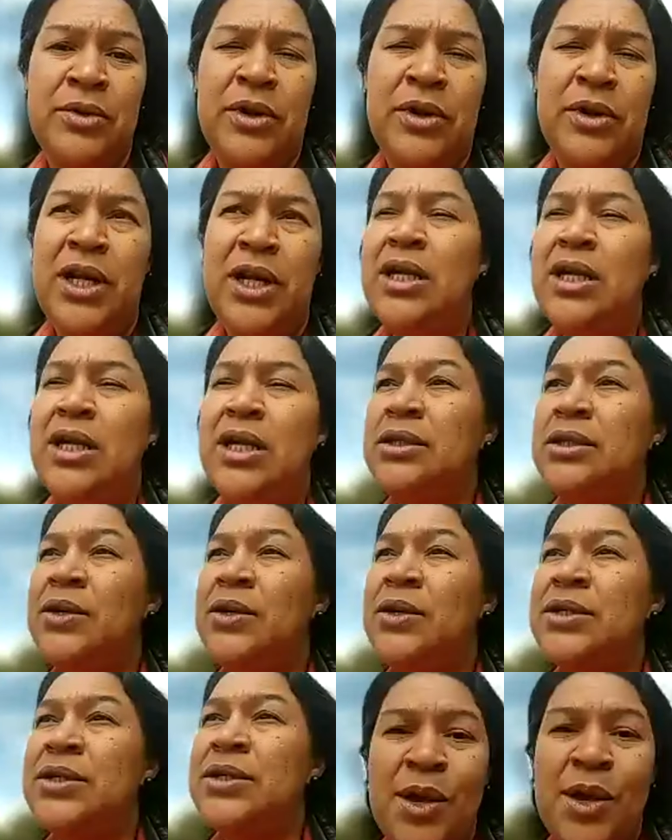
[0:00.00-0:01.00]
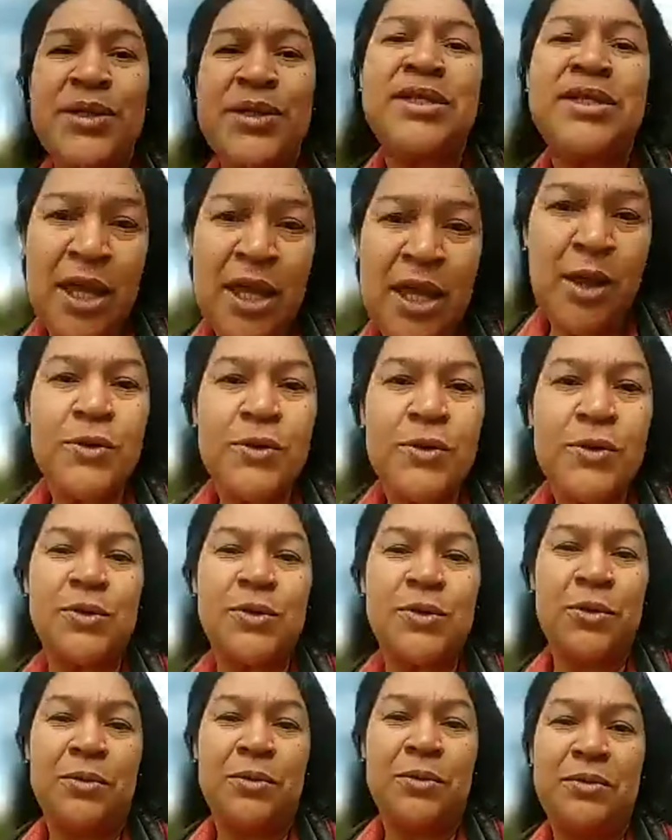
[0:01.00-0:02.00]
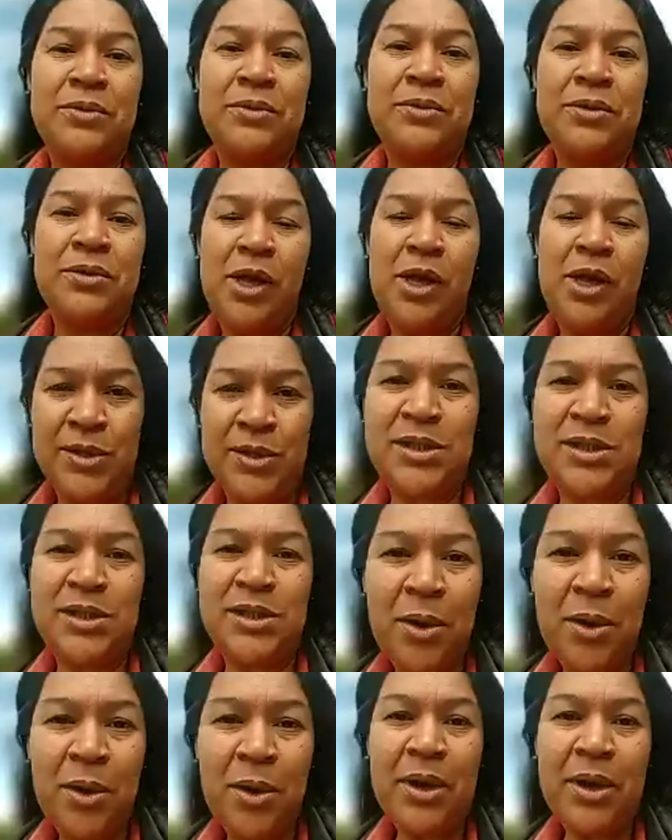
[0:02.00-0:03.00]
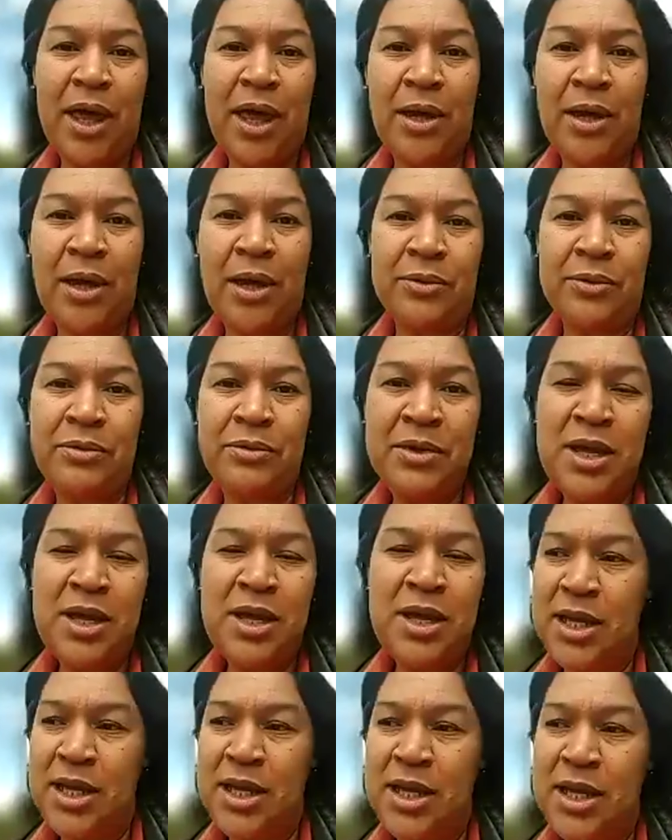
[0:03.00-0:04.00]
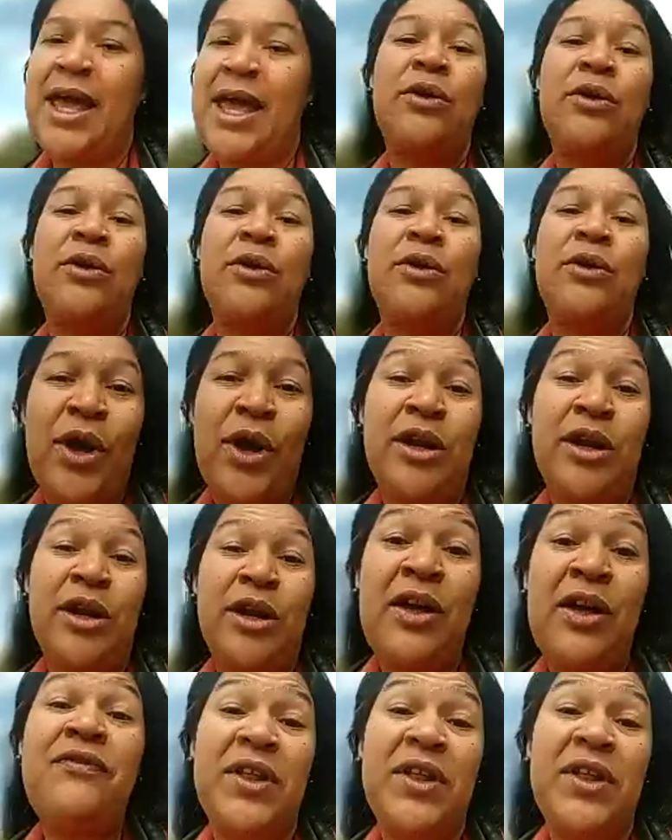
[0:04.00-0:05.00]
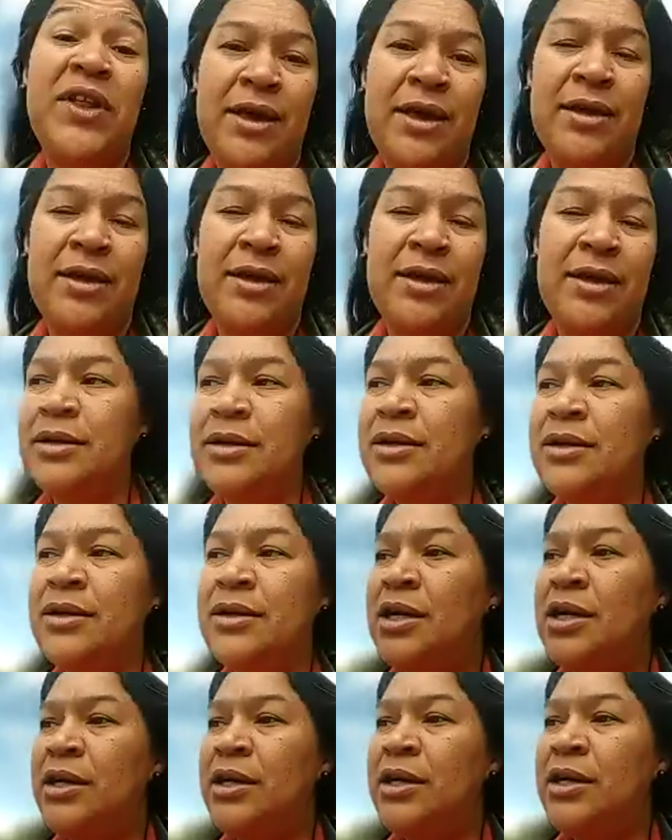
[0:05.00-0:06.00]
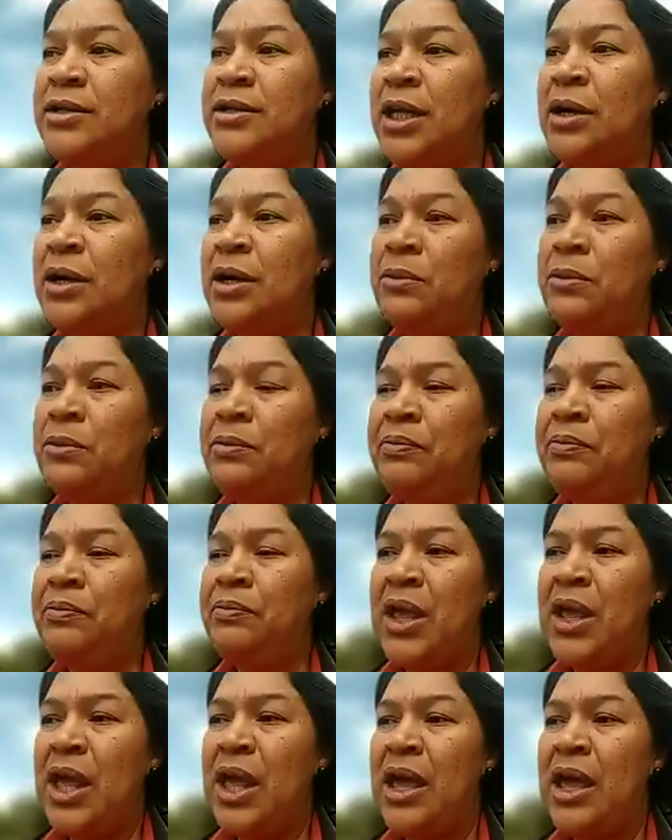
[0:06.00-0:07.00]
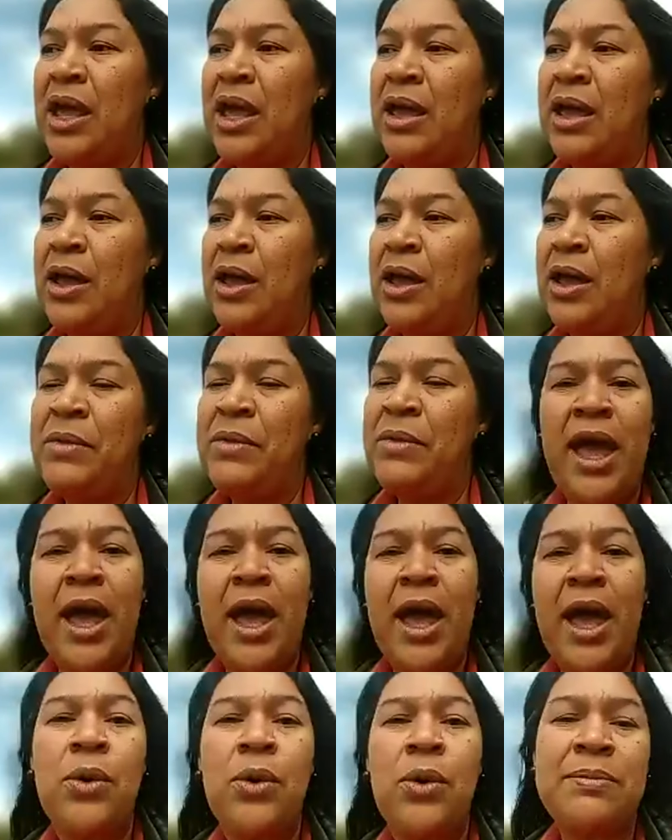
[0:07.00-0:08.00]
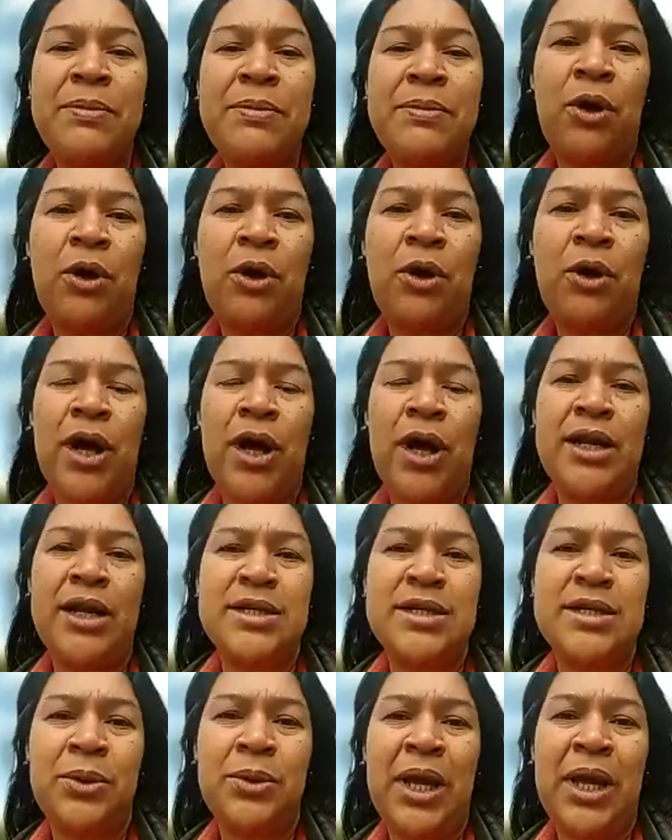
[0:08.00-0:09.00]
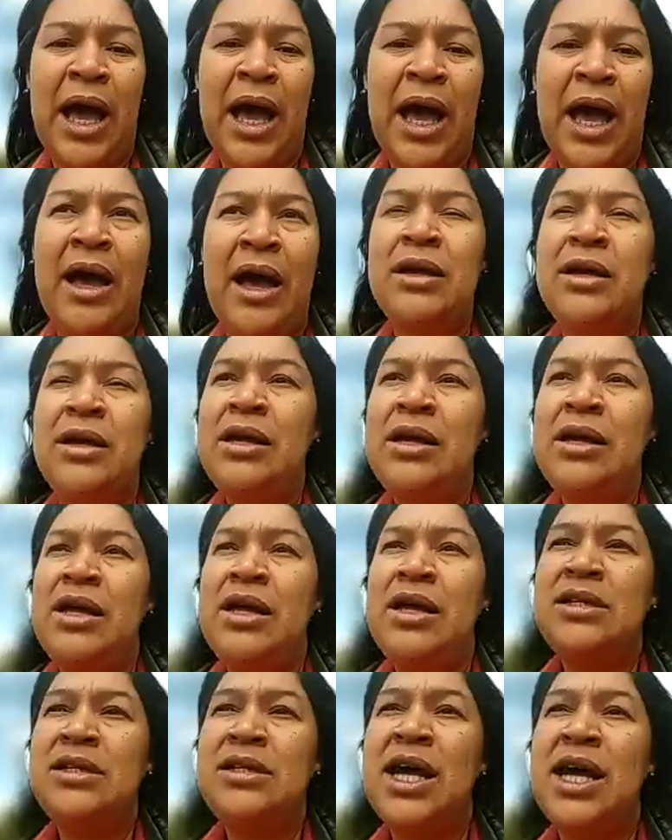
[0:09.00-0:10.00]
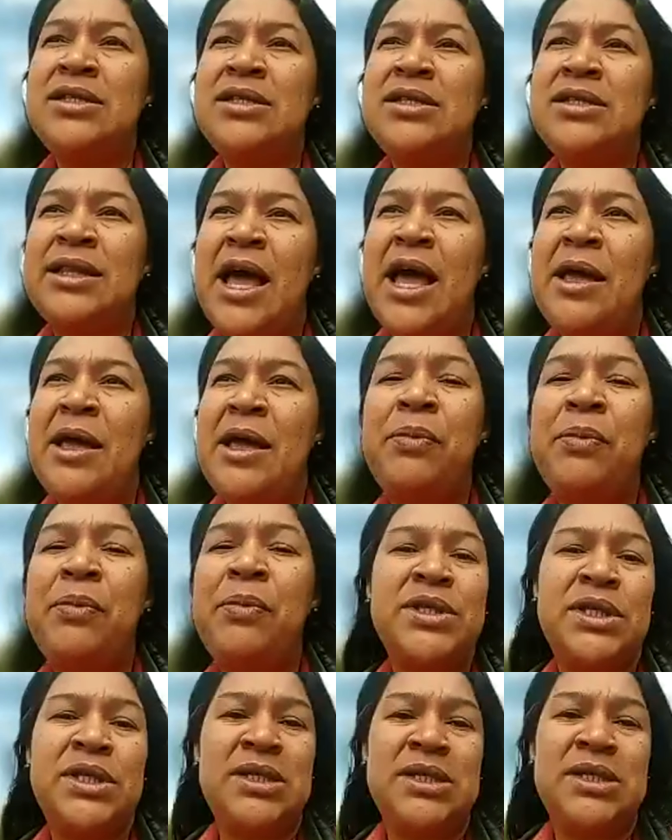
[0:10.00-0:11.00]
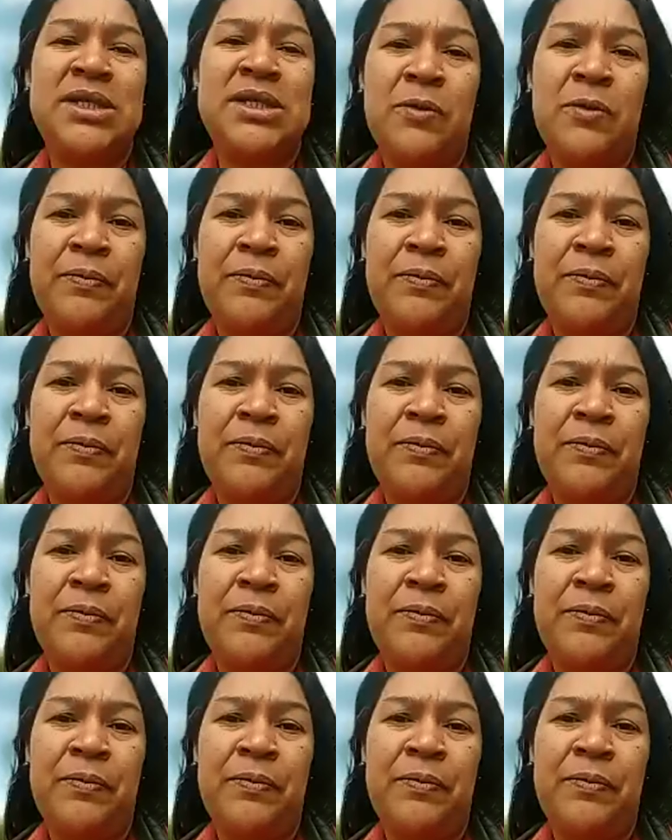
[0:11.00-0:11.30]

and they want to tell me how long to stay, where to stand, what to say. I don't need that. I know who I am. I know what I am defending. And I refuse to be in that place